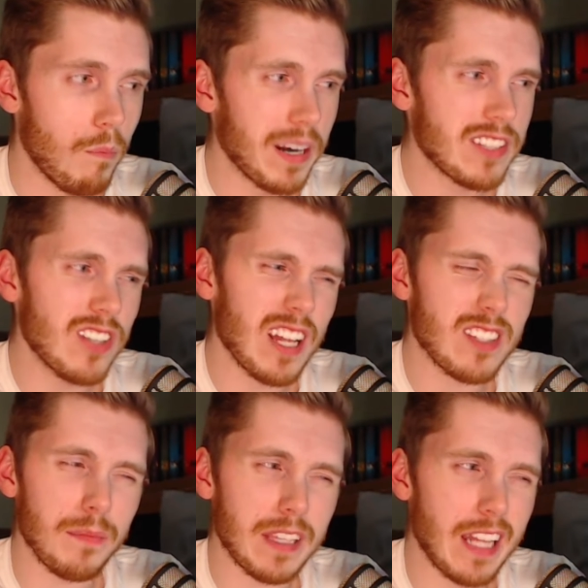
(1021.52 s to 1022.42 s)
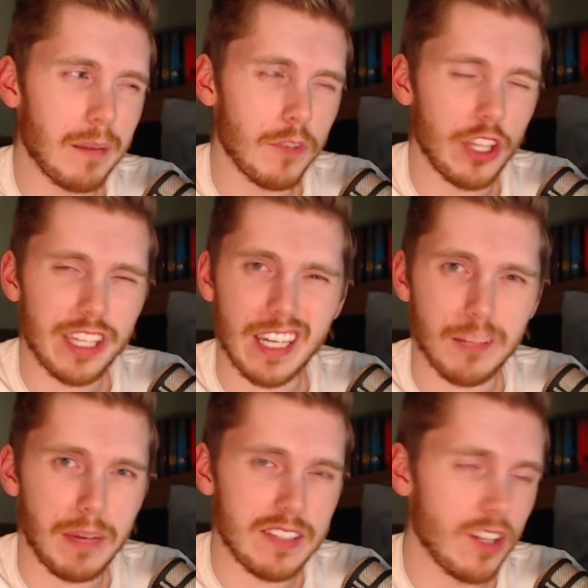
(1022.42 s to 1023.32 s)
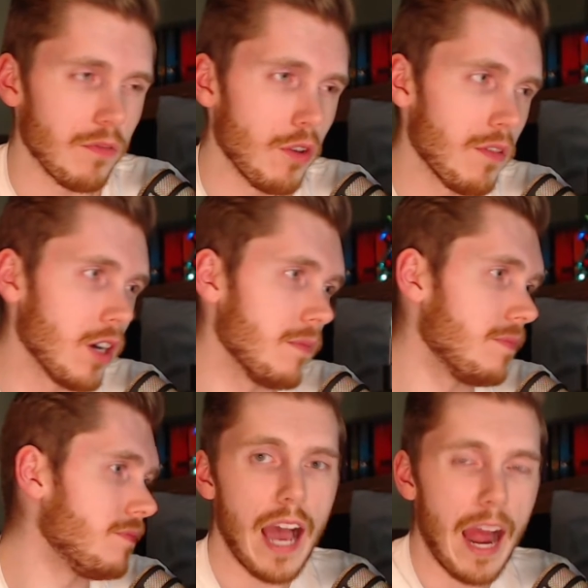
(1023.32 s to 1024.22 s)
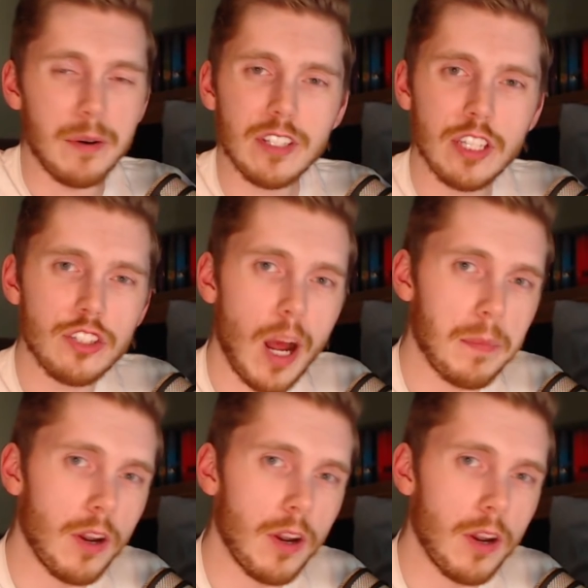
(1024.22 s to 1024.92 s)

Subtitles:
it's not something that I'm really kicking myself over. I originally dropped